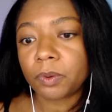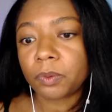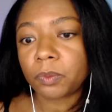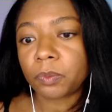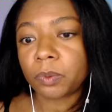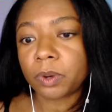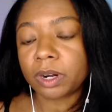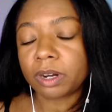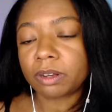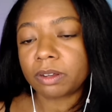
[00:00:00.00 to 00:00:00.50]

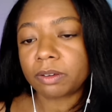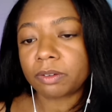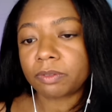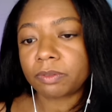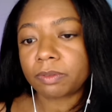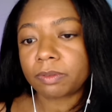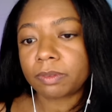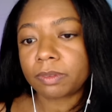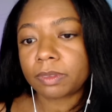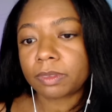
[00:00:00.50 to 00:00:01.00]
One
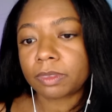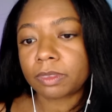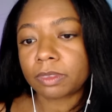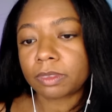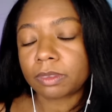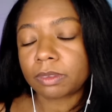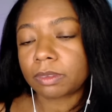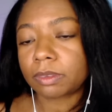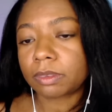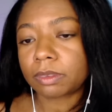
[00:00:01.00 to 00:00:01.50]
of
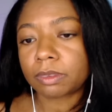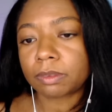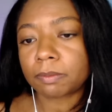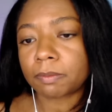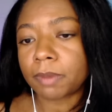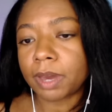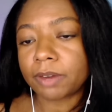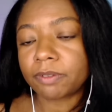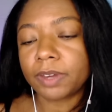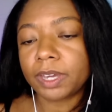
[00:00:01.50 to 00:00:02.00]

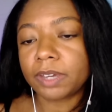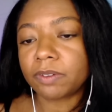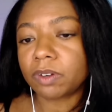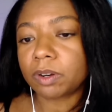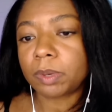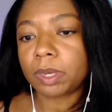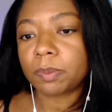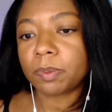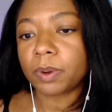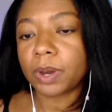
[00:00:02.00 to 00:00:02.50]
my
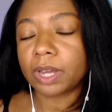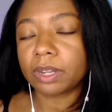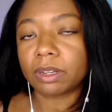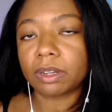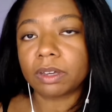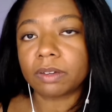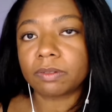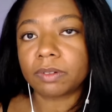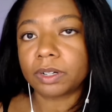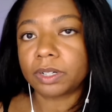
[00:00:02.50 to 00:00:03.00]
favorite people I
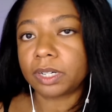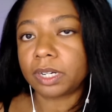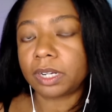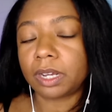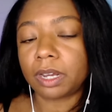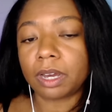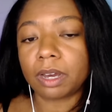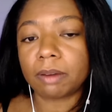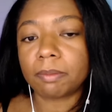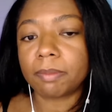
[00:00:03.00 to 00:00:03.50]
love
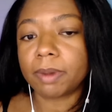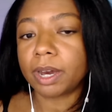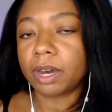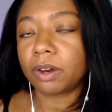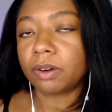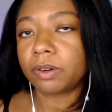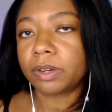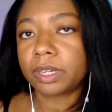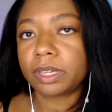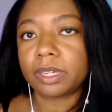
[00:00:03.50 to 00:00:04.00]
learning
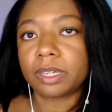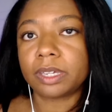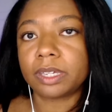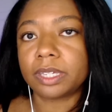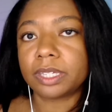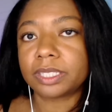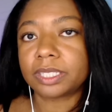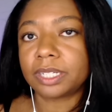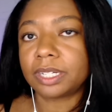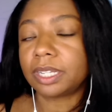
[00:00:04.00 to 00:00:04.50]
about
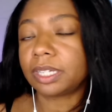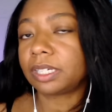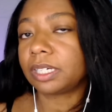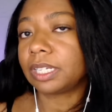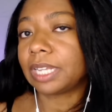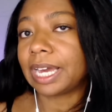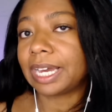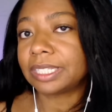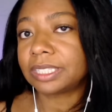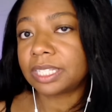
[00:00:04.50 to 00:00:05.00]
is
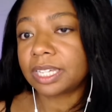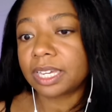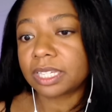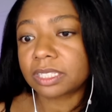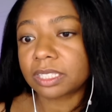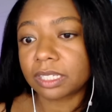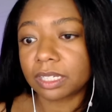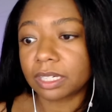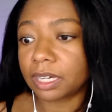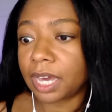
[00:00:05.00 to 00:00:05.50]
Nikola
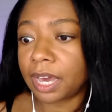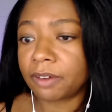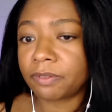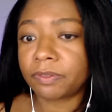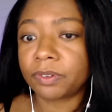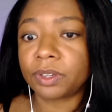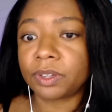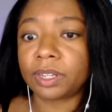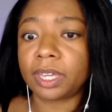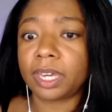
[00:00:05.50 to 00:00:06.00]
Tesla. I
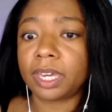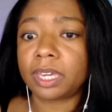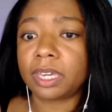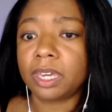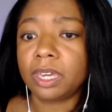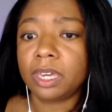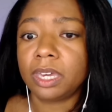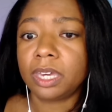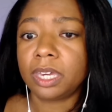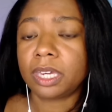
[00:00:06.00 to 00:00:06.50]
felt like
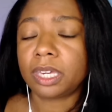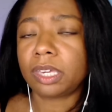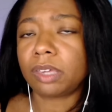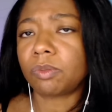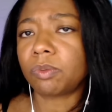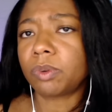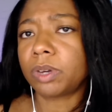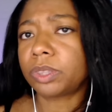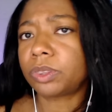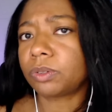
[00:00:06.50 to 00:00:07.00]

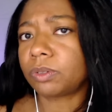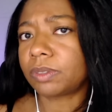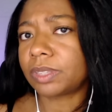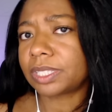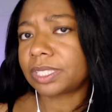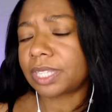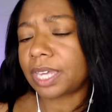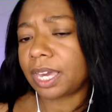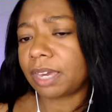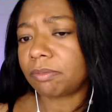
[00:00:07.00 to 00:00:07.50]
he went through the
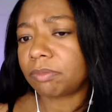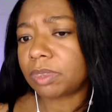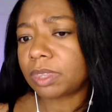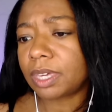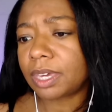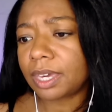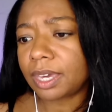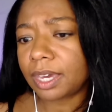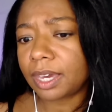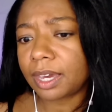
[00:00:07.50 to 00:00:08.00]
same
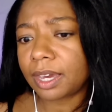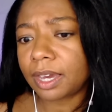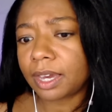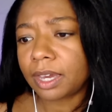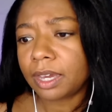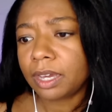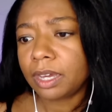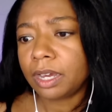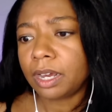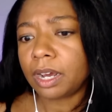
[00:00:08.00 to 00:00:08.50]
thing.
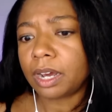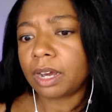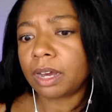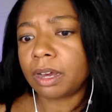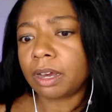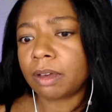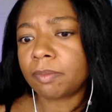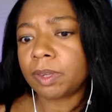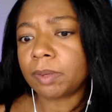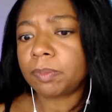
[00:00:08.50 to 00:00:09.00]

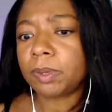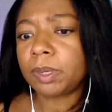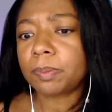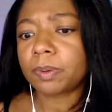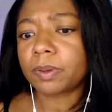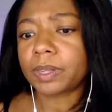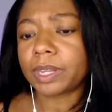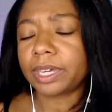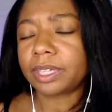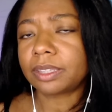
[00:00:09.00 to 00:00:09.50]
And
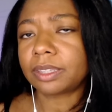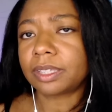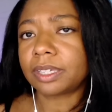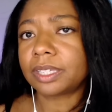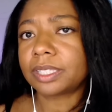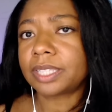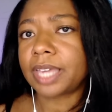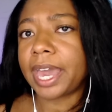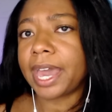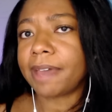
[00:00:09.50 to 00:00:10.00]
people like
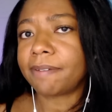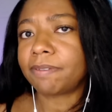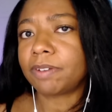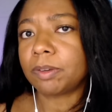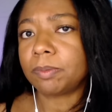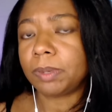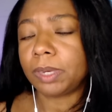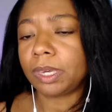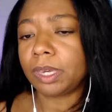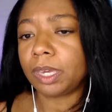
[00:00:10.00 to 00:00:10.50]
this have to
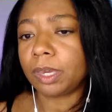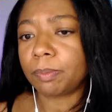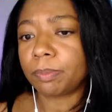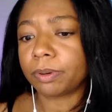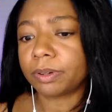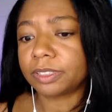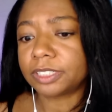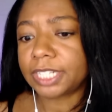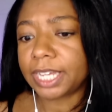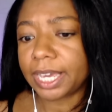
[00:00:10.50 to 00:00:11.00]
be
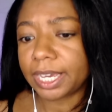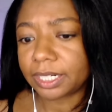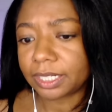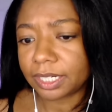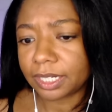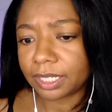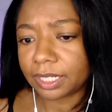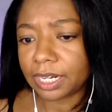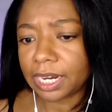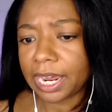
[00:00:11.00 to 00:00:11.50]

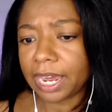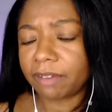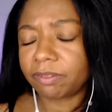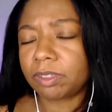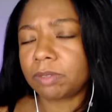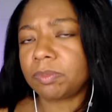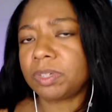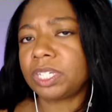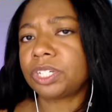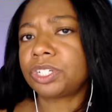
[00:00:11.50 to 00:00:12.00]
protected. They have
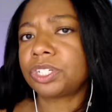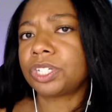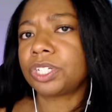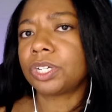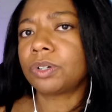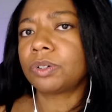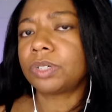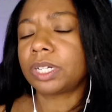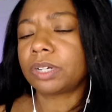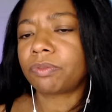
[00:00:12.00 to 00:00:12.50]
to be
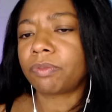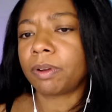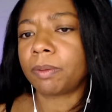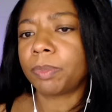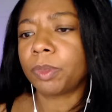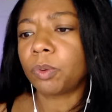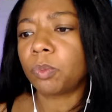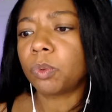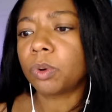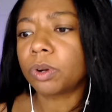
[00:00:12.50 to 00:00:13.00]
shielded
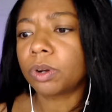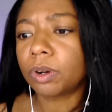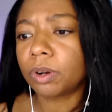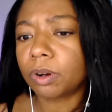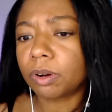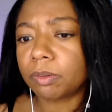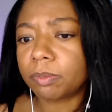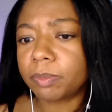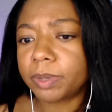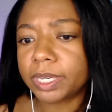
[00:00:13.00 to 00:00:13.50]
from the
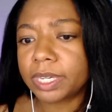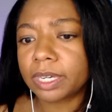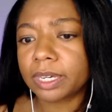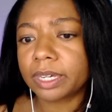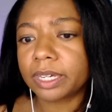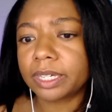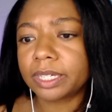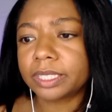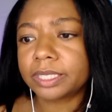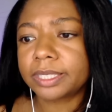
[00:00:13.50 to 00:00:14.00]
world
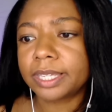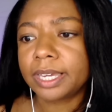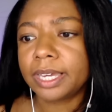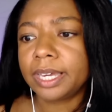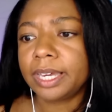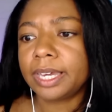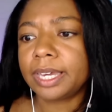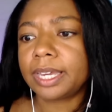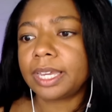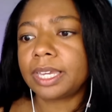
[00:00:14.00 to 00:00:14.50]
because,
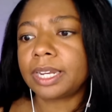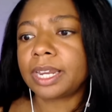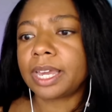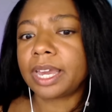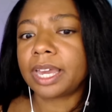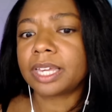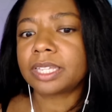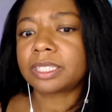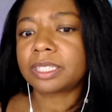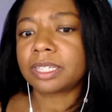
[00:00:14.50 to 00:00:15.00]
in
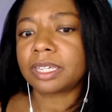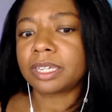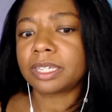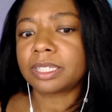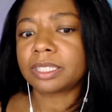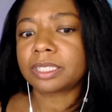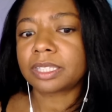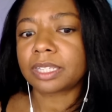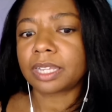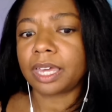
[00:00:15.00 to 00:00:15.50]

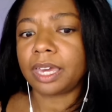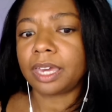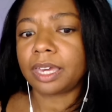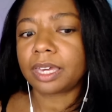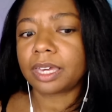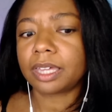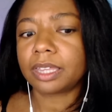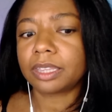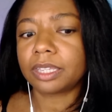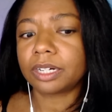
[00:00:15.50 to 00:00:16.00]
essence,
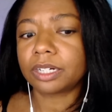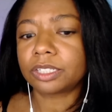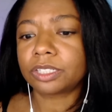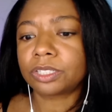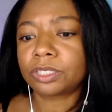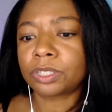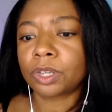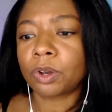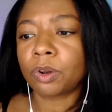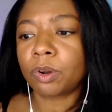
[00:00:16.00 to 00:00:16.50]
like, they're
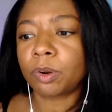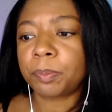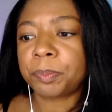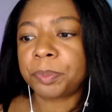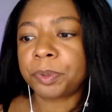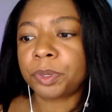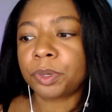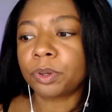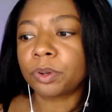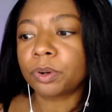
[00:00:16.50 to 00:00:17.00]
so
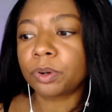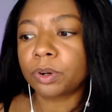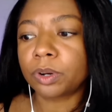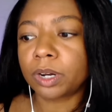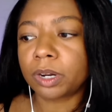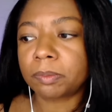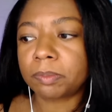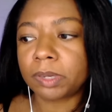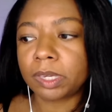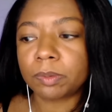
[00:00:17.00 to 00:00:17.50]

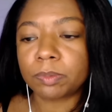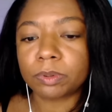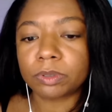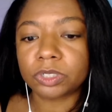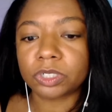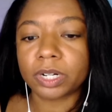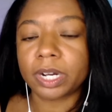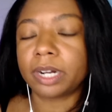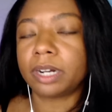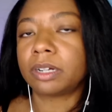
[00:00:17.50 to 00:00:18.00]
pure, people
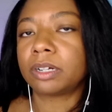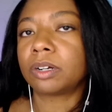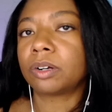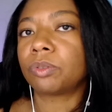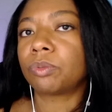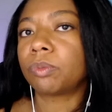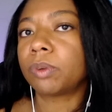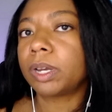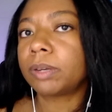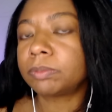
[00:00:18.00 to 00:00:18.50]
try to
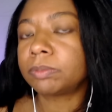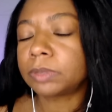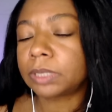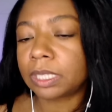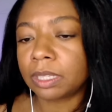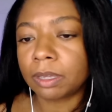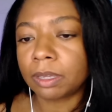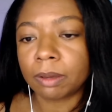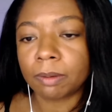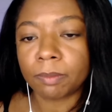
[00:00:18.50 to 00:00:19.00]
corrupt
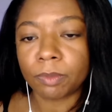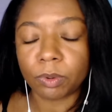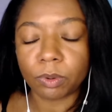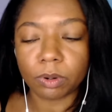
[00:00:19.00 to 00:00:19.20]
them.